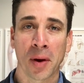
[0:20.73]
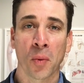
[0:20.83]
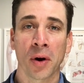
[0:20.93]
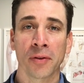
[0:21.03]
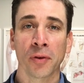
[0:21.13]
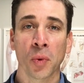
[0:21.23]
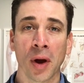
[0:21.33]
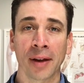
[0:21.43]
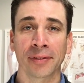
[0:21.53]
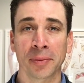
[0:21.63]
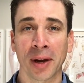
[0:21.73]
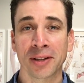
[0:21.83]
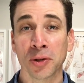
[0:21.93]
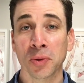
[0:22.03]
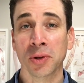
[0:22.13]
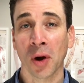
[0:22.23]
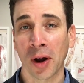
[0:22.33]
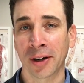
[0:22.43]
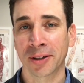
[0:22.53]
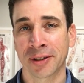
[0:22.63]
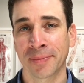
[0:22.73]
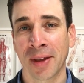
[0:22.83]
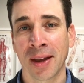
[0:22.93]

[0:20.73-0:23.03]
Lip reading: my wonderful wife, and my two daughters.